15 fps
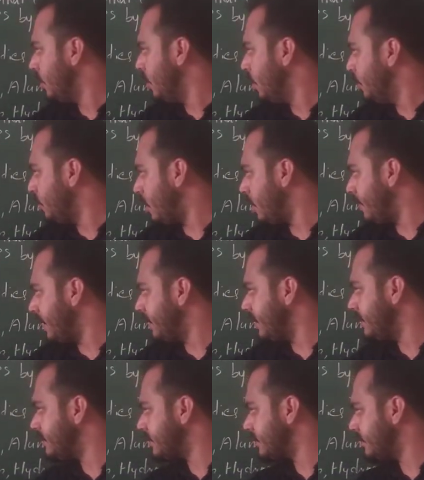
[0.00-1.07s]

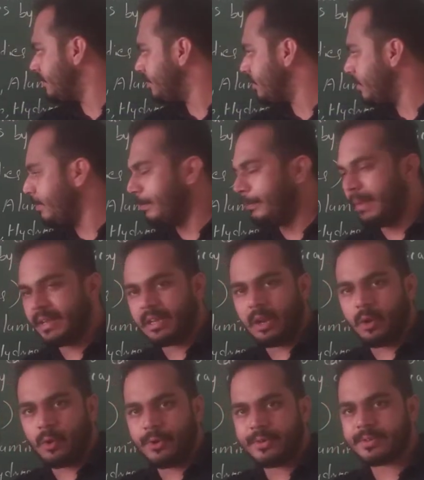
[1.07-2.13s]
non-metals,
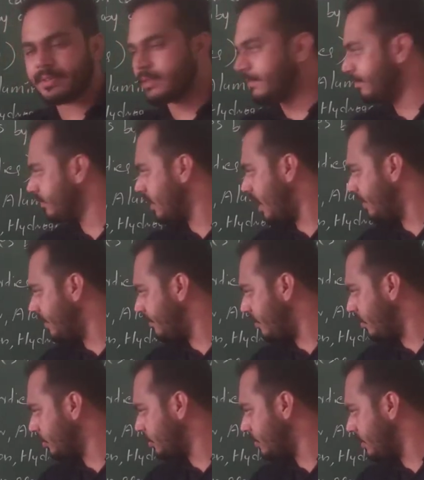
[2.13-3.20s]
metalloids, and the
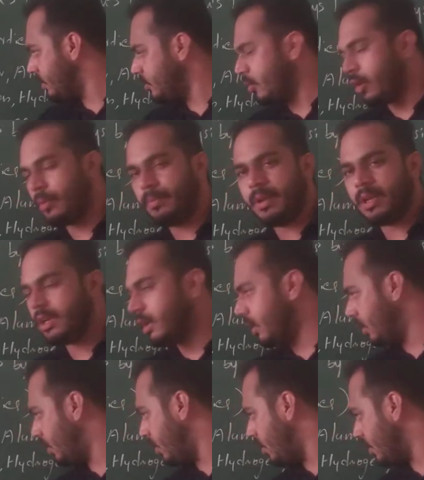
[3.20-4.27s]
fourth one
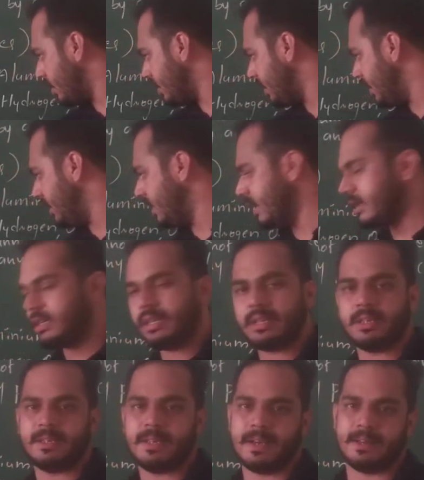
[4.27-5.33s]
noble or
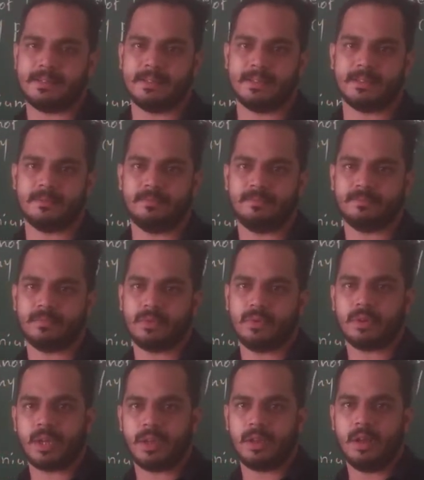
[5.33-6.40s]
inert gases.
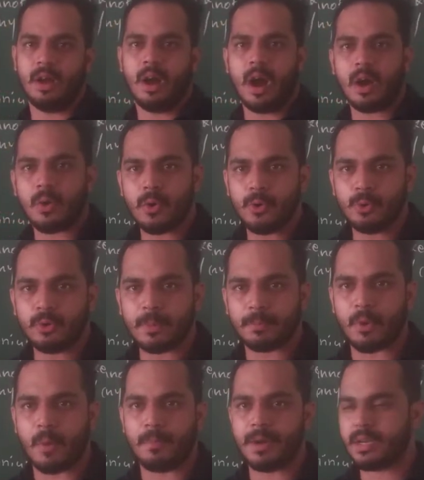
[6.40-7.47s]
Okay, according to the
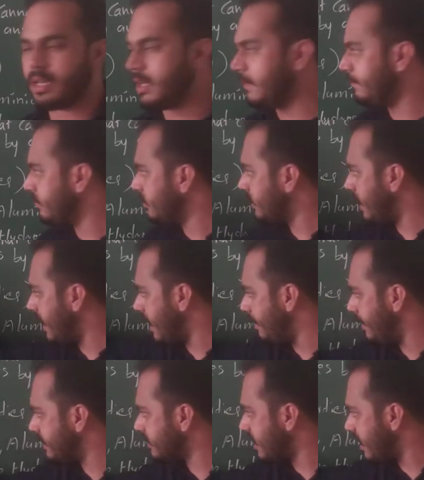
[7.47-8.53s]
property, the
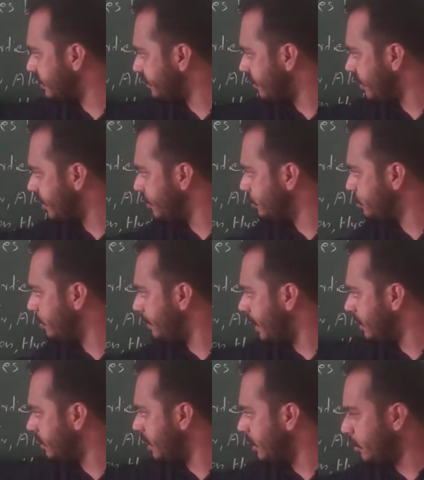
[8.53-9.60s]
elements classified into
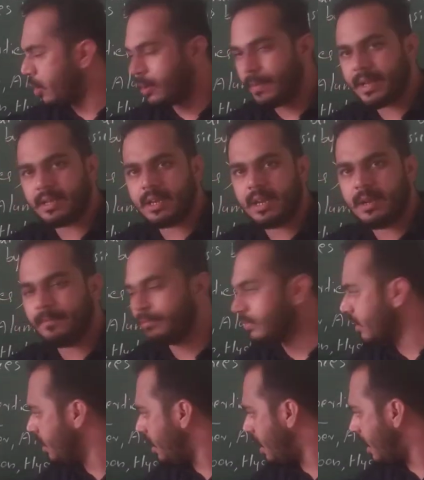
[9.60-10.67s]
metal, non-metal,
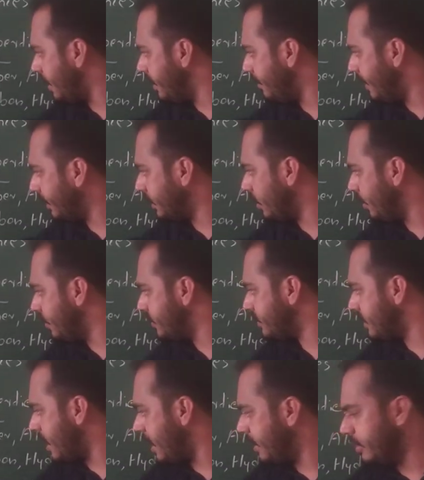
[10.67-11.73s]
and metalloids
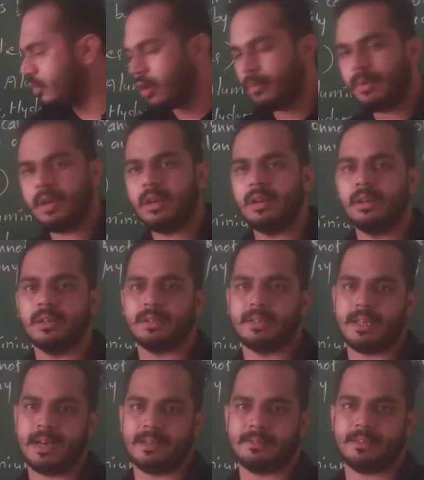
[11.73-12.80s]
and noble
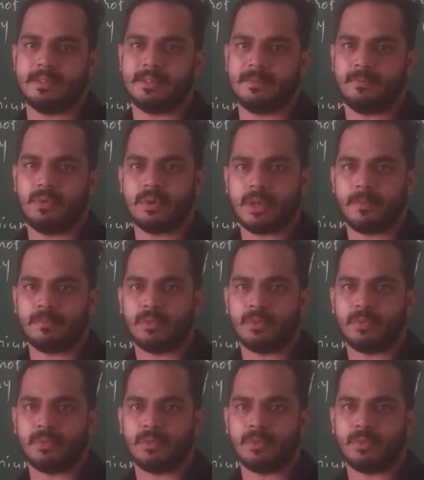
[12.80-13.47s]
gases. Okay,